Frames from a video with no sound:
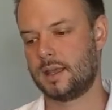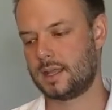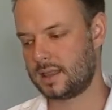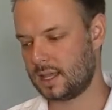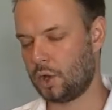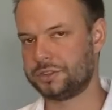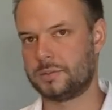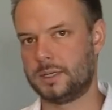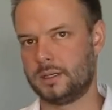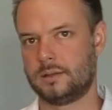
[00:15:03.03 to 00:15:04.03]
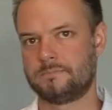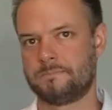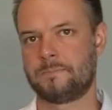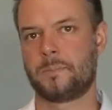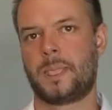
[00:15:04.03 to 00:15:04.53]
And then the ultimate.
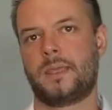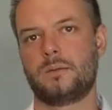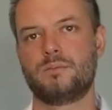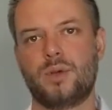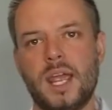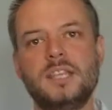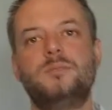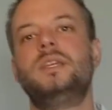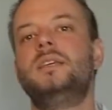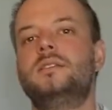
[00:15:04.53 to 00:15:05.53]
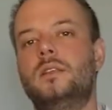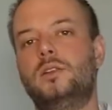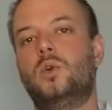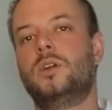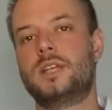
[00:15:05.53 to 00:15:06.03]
Praise be to the
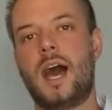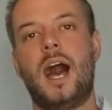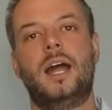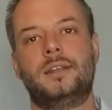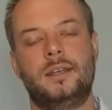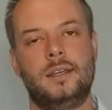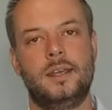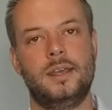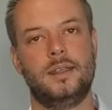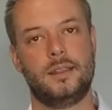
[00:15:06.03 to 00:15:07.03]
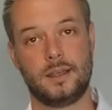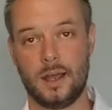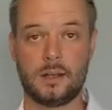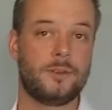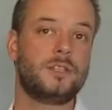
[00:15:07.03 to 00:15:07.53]
Lord God, the
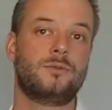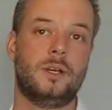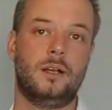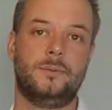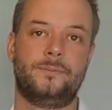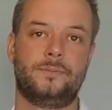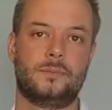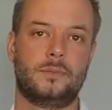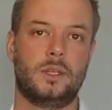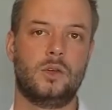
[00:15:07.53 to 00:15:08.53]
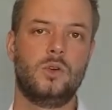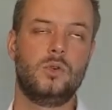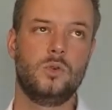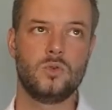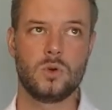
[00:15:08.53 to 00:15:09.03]
God of Israel,
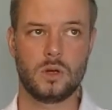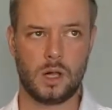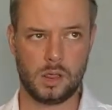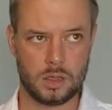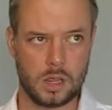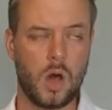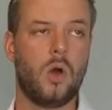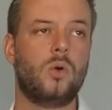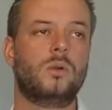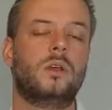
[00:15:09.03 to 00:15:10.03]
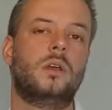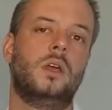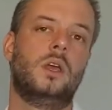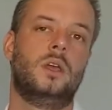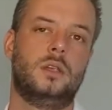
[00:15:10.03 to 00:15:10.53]
who alone
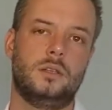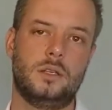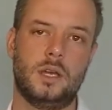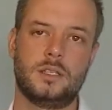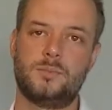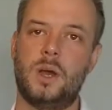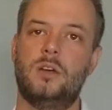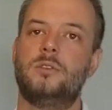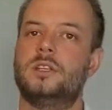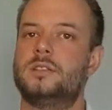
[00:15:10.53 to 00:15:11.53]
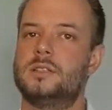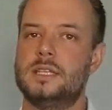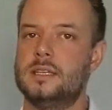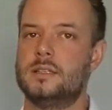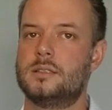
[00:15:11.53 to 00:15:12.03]
does marvelous
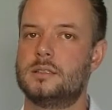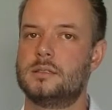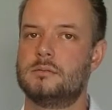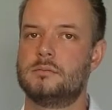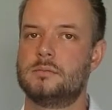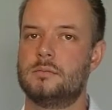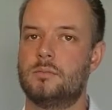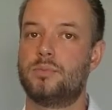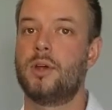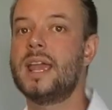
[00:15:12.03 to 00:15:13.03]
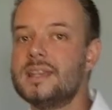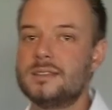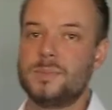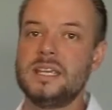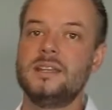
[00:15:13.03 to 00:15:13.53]
deeds.
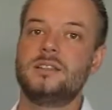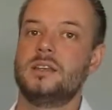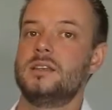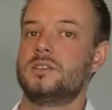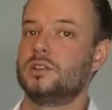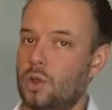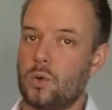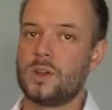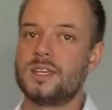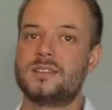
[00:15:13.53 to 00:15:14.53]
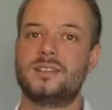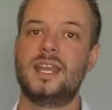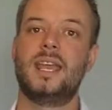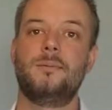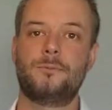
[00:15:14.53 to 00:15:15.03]
Praise be to his glorious
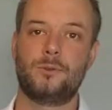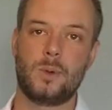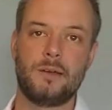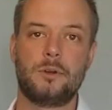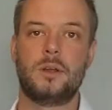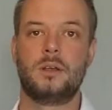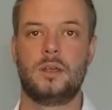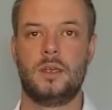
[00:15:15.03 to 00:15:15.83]
name forever.